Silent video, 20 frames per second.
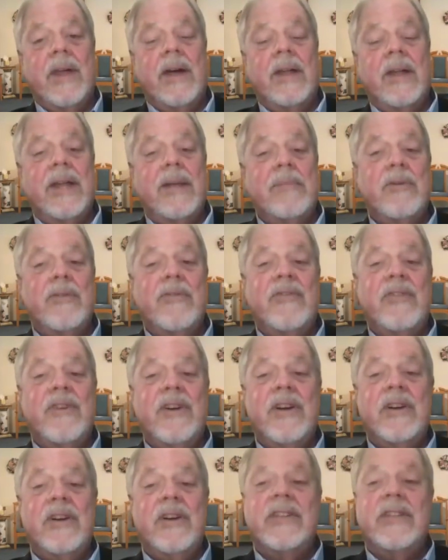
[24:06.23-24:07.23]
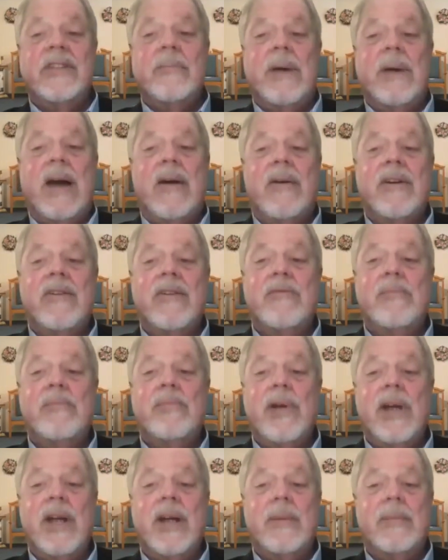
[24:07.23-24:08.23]
On April 1st, the Power of
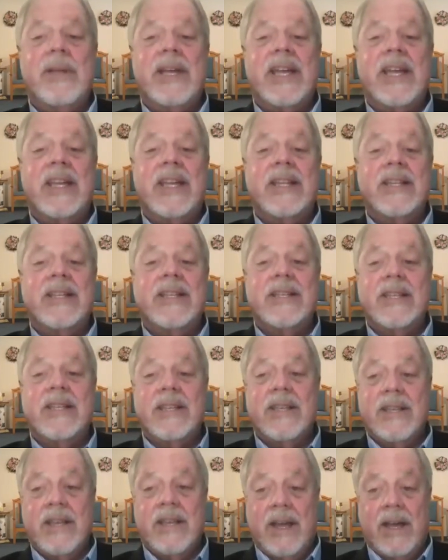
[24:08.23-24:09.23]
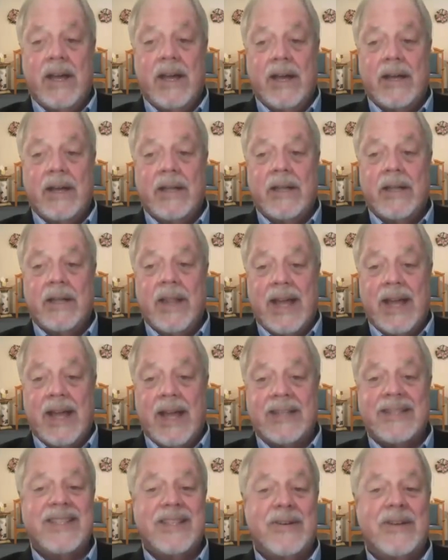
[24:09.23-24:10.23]
Prayer Begins
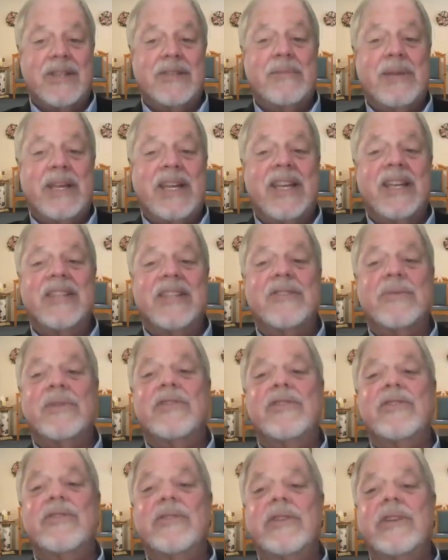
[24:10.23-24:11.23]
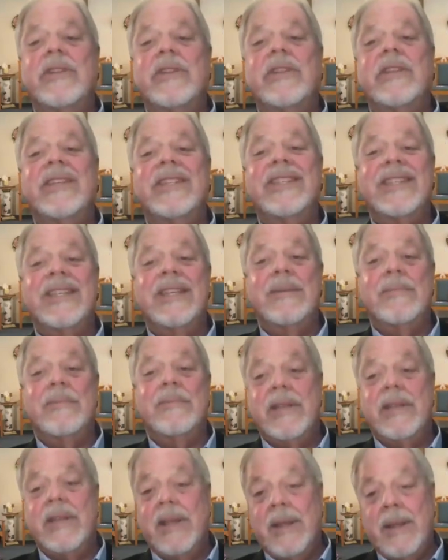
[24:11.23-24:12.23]
class series begins with Judith
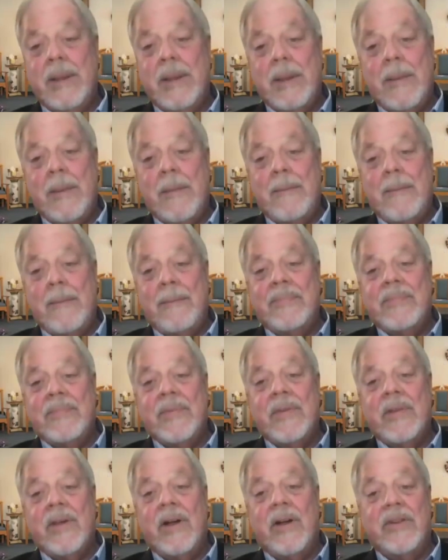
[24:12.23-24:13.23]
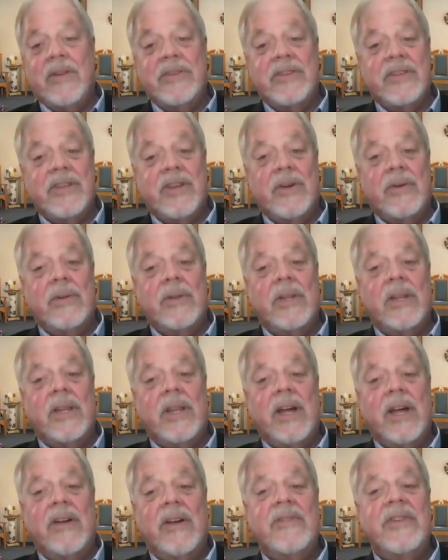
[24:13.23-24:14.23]
Seaman. Also,
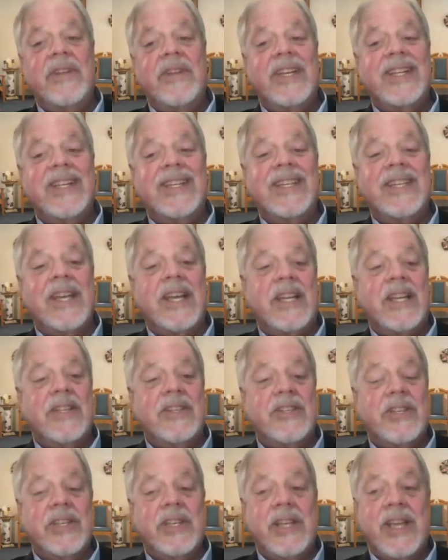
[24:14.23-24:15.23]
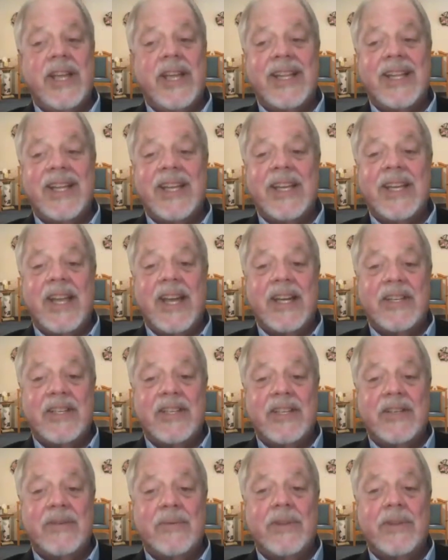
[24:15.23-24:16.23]
Love, Intention, and
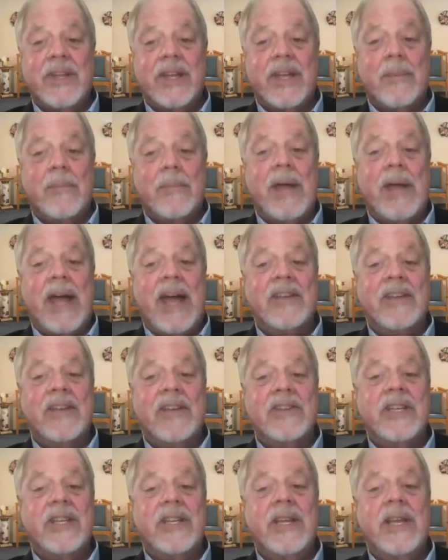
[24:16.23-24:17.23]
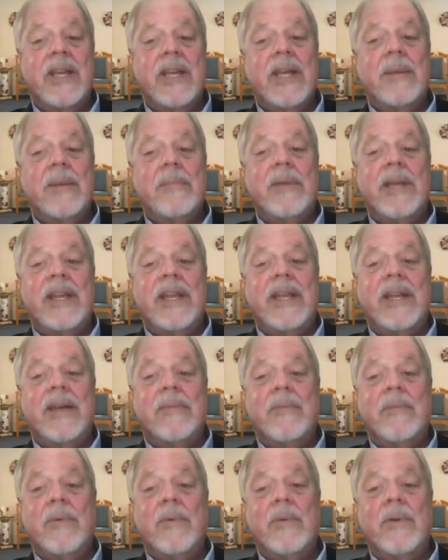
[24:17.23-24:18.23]
Connection with a Compassionate
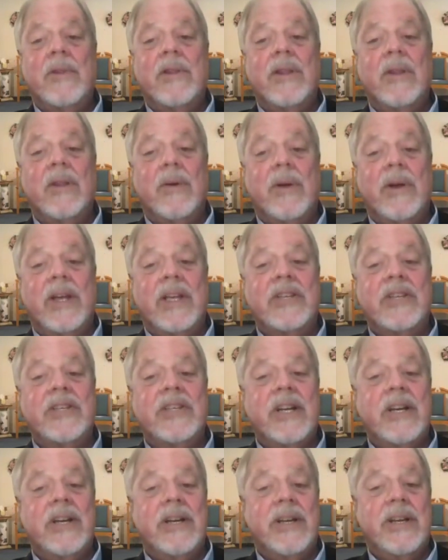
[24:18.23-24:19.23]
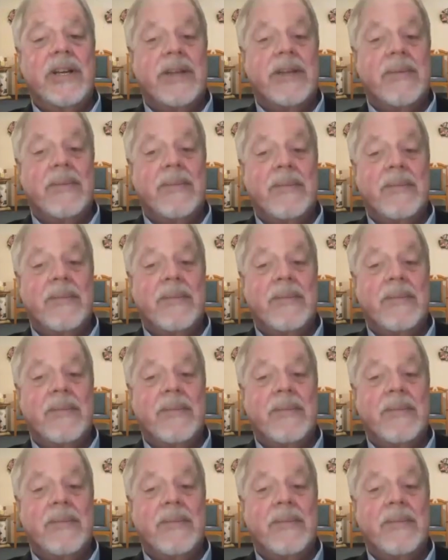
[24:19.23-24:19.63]
Medium with Lori Sheridan.